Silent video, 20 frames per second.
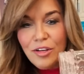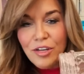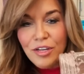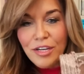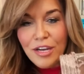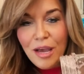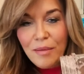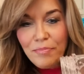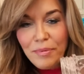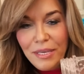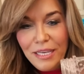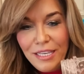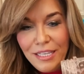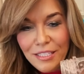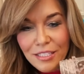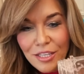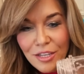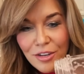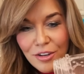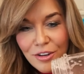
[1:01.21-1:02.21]
Could not be
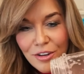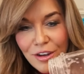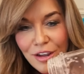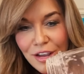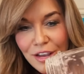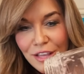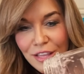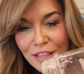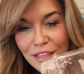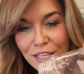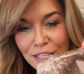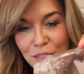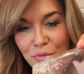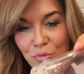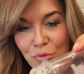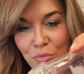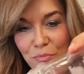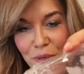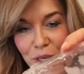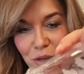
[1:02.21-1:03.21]
easier.
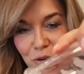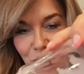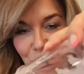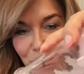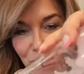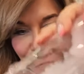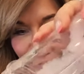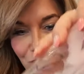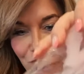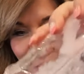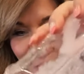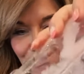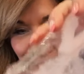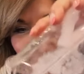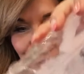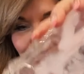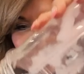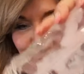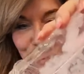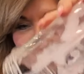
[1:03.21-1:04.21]
This will be your
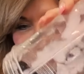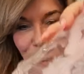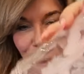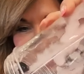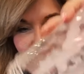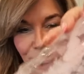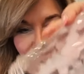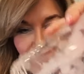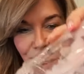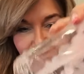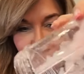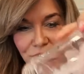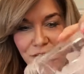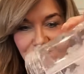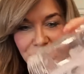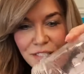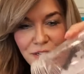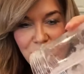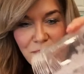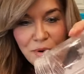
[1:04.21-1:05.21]
favorite drink of the
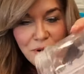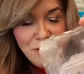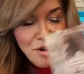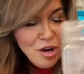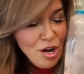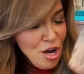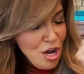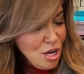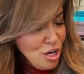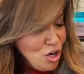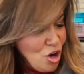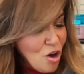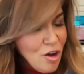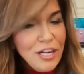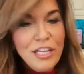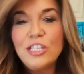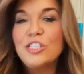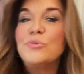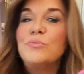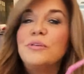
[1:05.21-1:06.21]
summer.
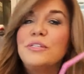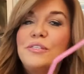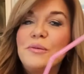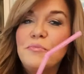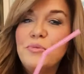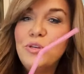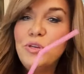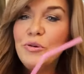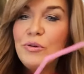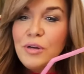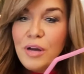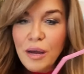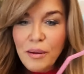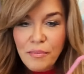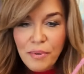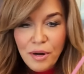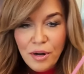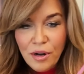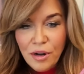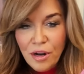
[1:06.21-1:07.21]
Garnish with some
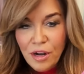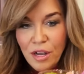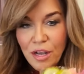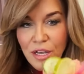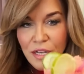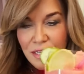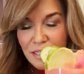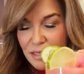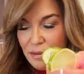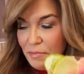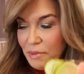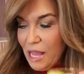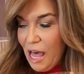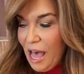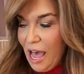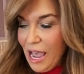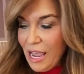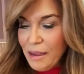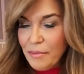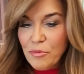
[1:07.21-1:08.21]
cucumber, some
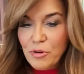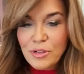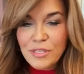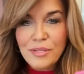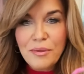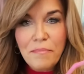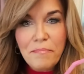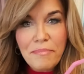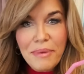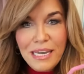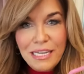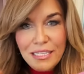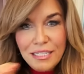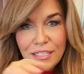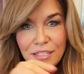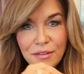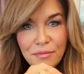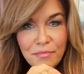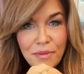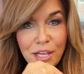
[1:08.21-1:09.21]
lime, or some
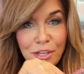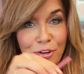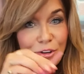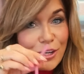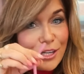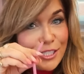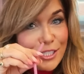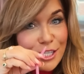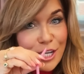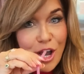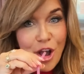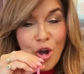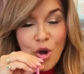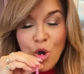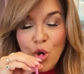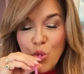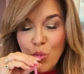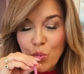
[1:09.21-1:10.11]
mint, and you're good to go.